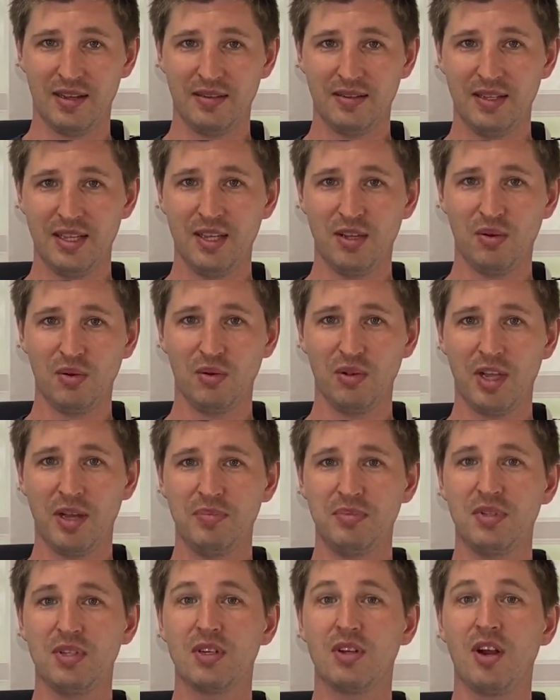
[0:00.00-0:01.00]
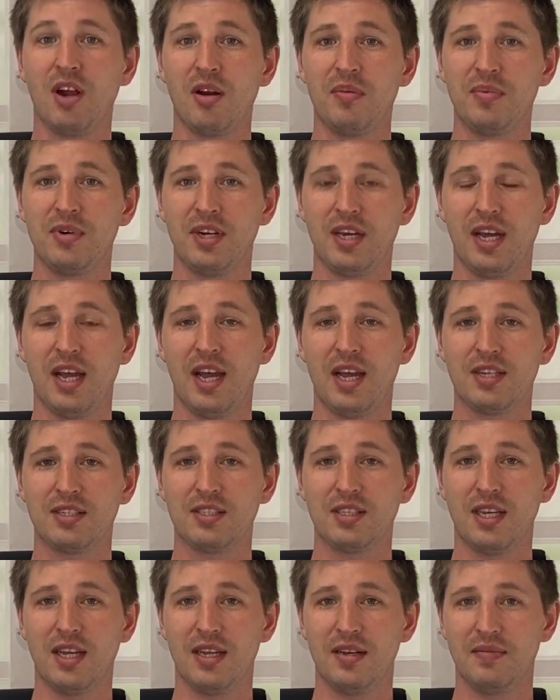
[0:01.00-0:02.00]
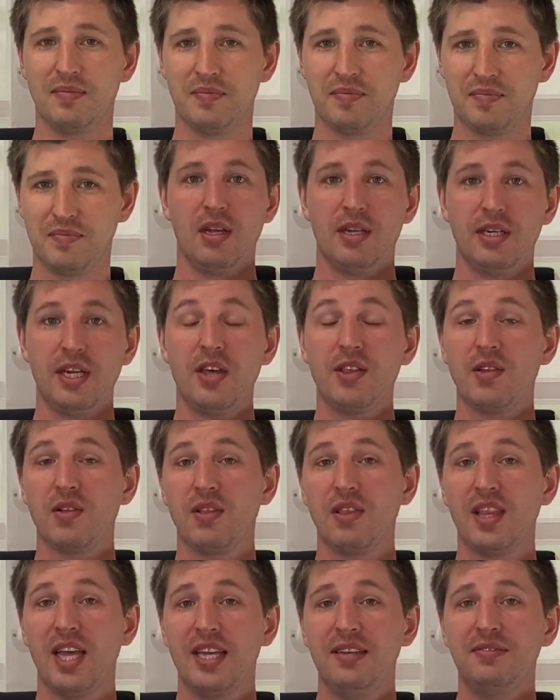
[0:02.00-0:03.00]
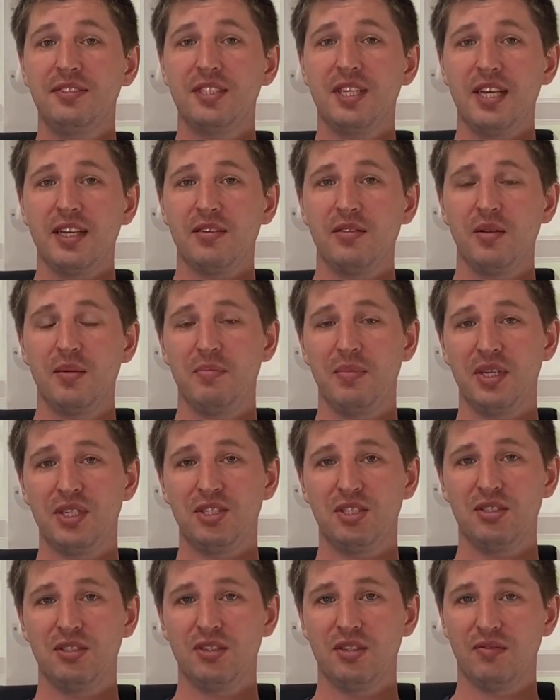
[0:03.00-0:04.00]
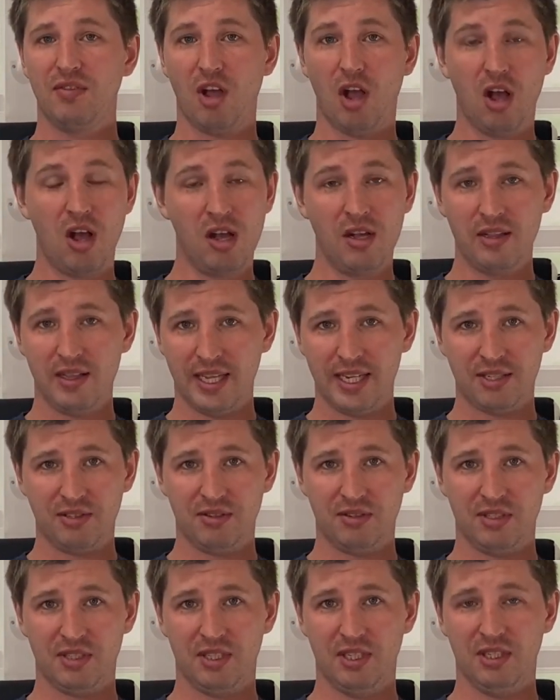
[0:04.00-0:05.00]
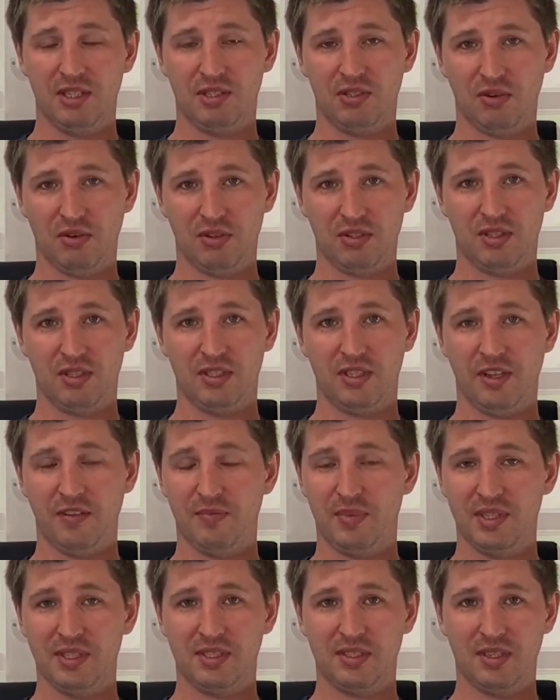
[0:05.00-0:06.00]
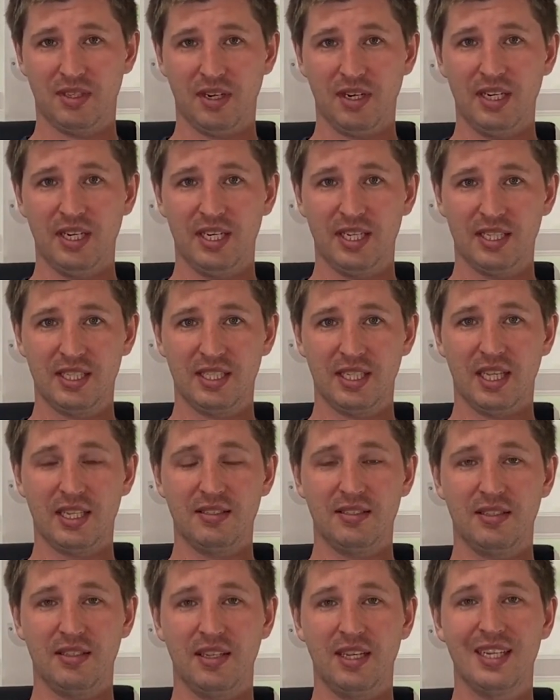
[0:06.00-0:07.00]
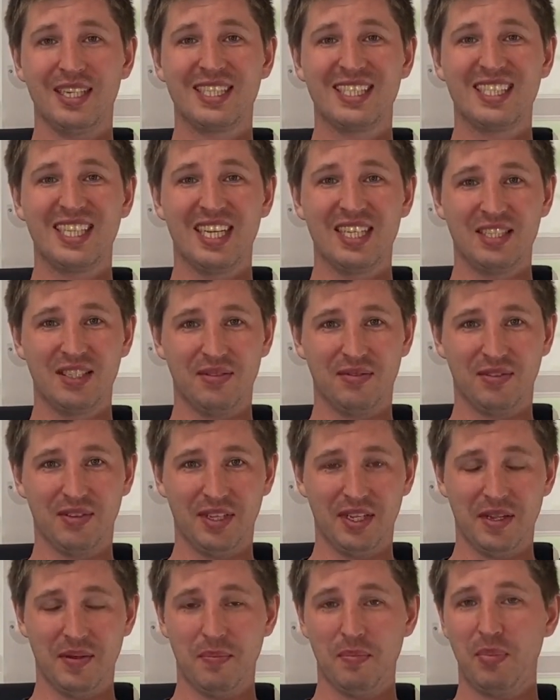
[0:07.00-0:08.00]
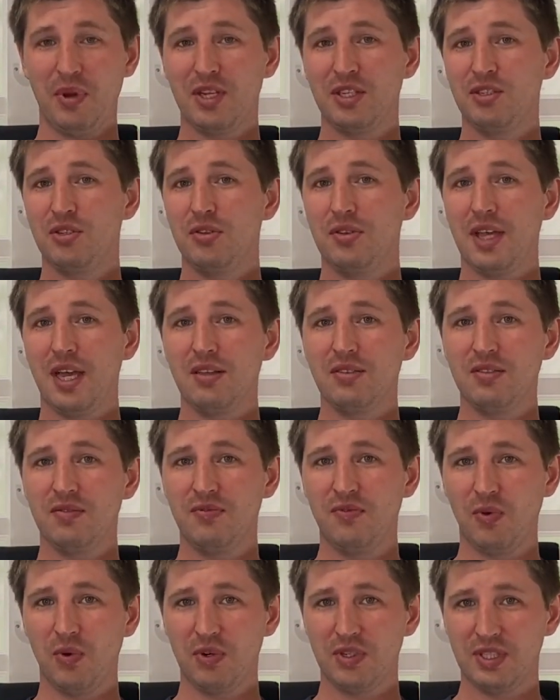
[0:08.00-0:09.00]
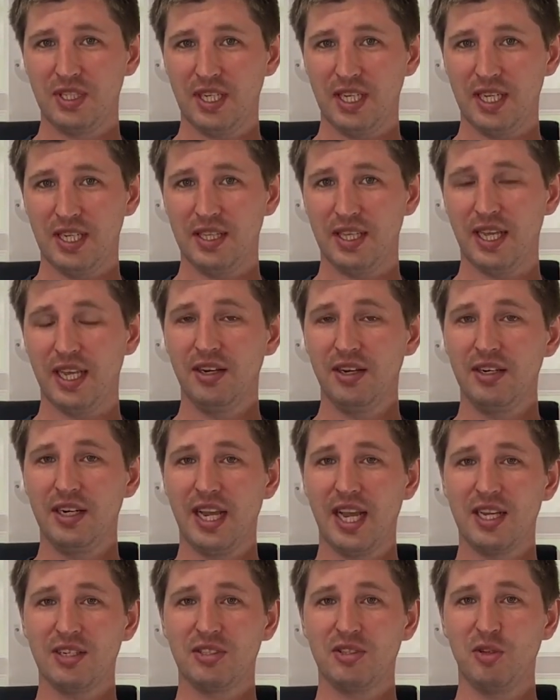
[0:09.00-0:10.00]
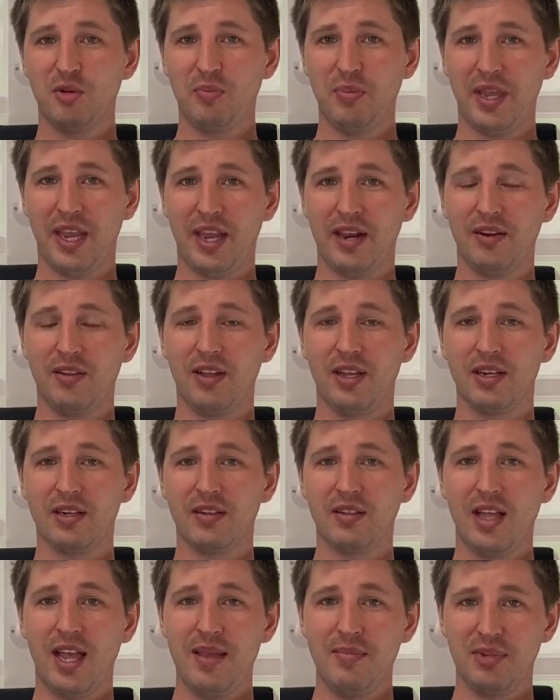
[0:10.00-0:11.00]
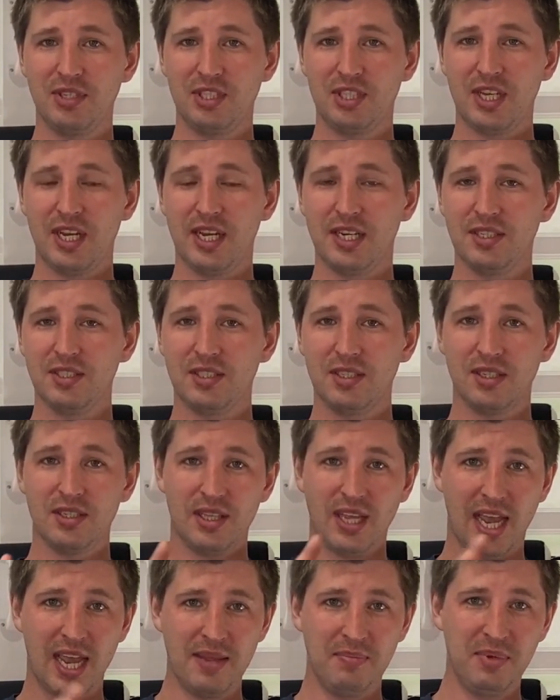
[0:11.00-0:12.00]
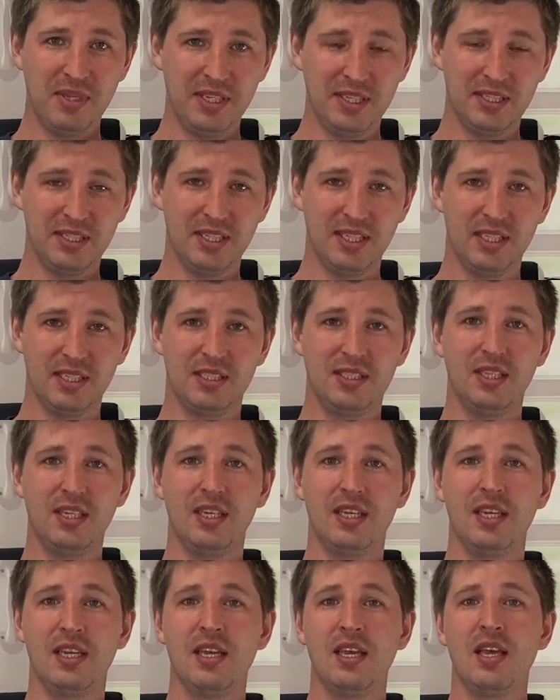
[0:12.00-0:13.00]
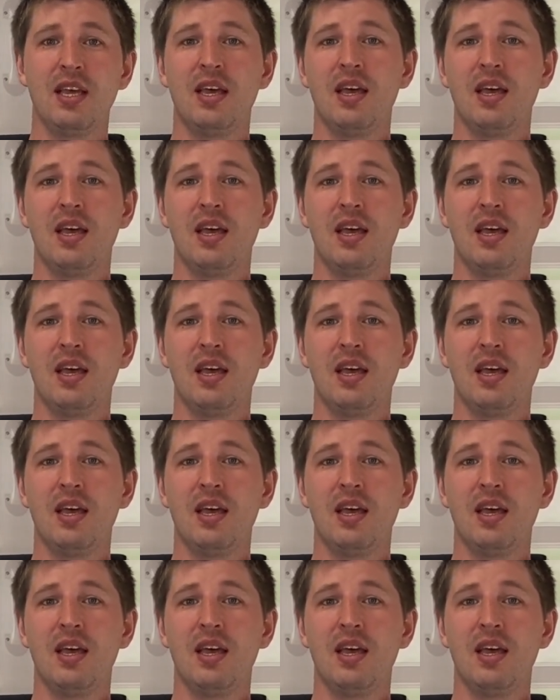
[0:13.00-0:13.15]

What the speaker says: equal up to carbon dioxide. Now, the life cycle emissions of all electricity sources have been studied extensively. But in 2014, the International Panel on Climate Change, the IPCC,